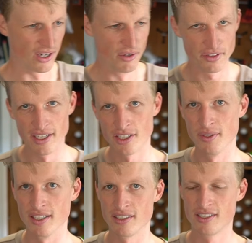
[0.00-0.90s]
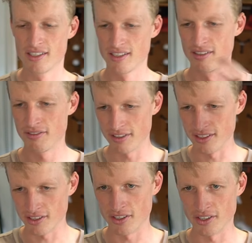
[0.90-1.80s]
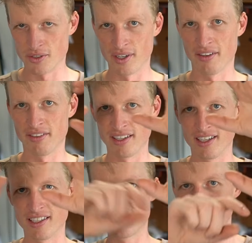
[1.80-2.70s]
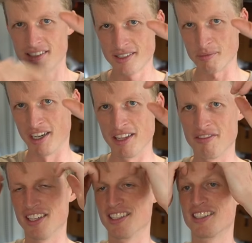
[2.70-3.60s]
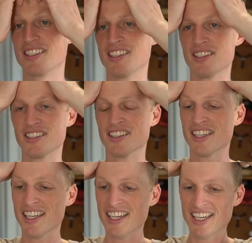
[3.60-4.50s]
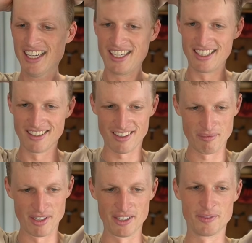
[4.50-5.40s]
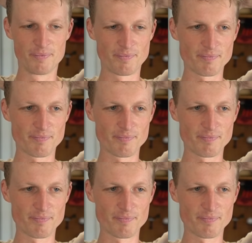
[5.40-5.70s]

Hopefully next week, fingers crossed, we have that nice smiley face in the thumbnail.